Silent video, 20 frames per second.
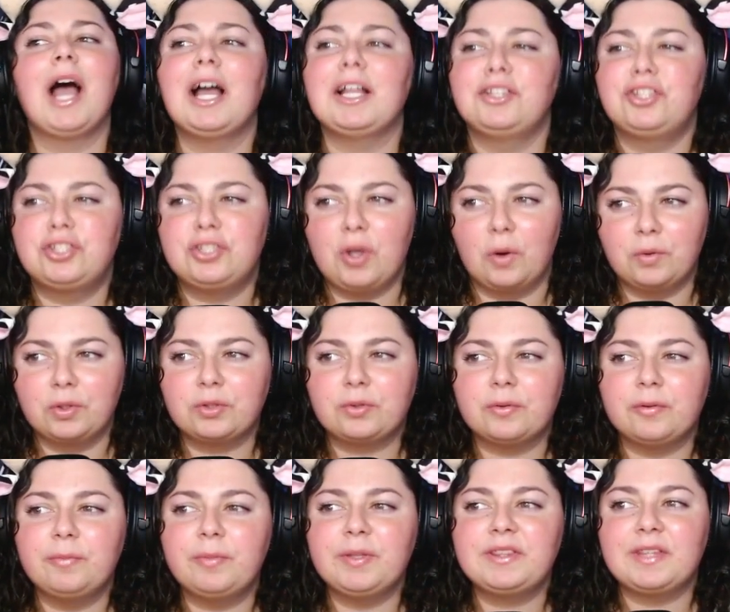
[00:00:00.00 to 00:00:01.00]
I don't
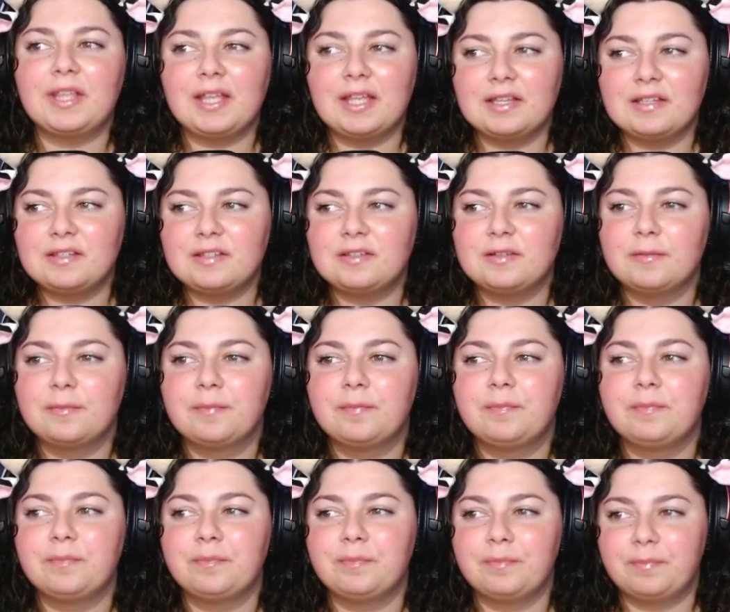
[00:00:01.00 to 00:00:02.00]
agree with this,
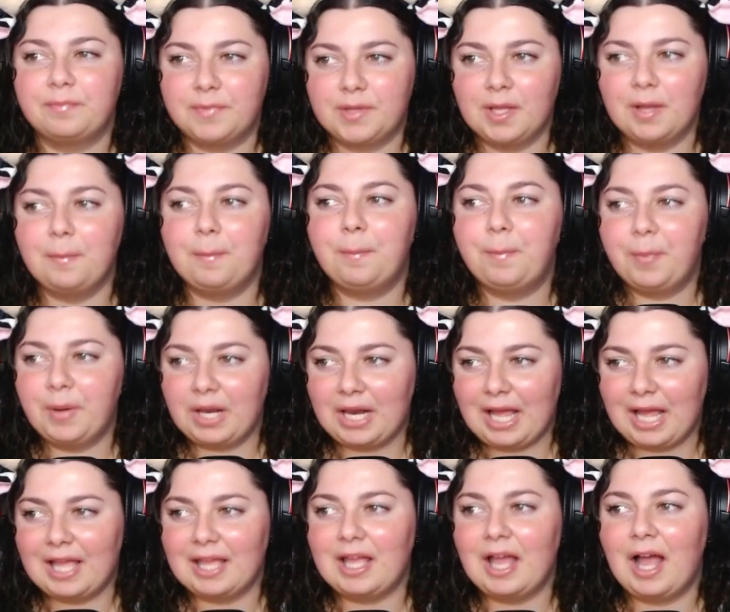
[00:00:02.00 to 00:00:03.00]
but
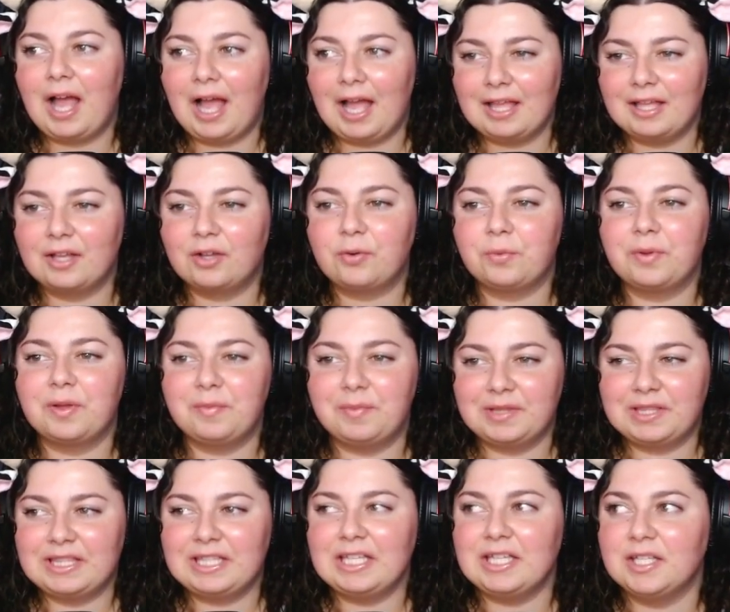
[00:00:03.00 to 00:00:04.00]
I I agree
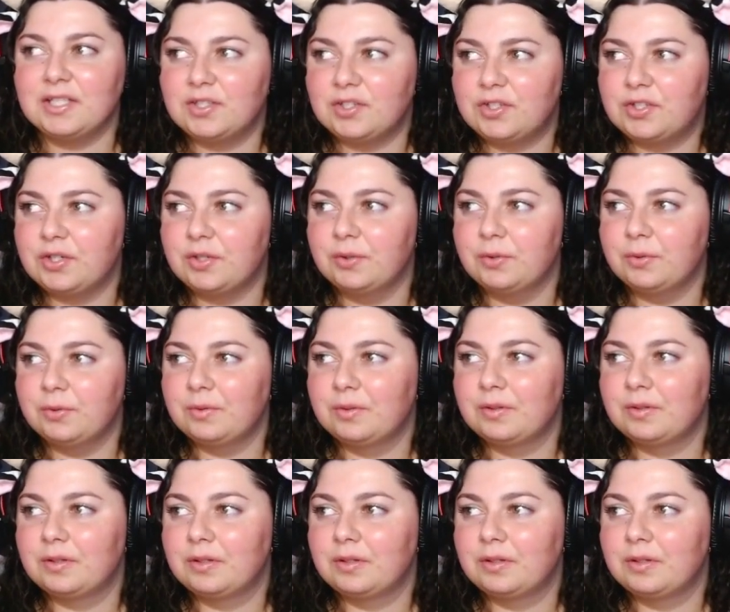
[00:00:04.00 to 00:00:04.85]
with these two.